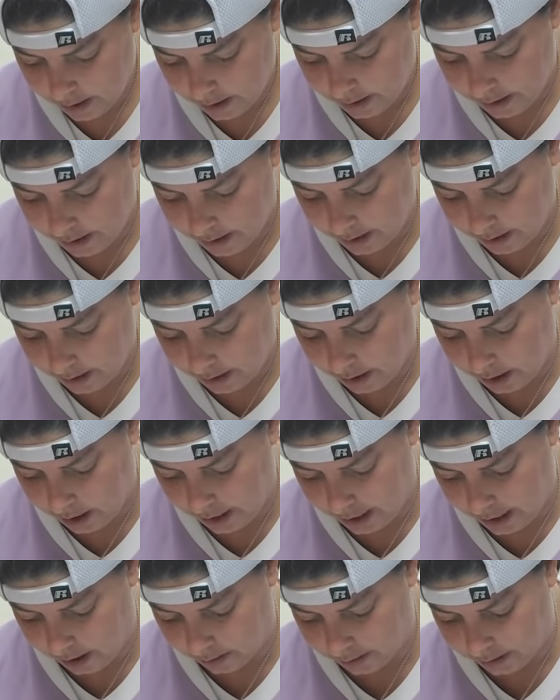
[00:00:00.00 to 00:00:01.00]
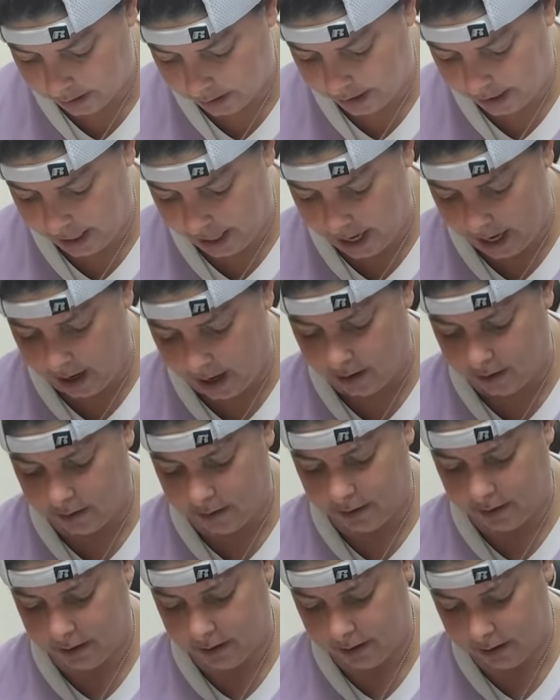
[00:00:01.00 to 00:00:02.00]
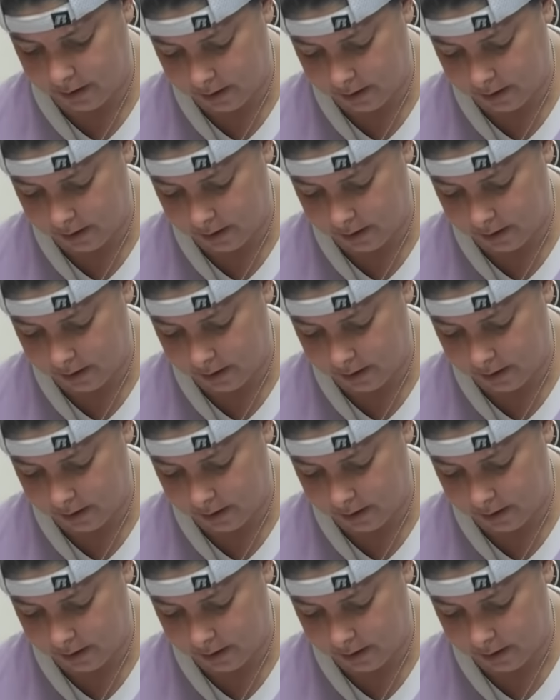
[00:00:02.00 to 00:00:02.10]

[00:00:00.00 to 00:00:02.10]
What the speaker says: then cut out decals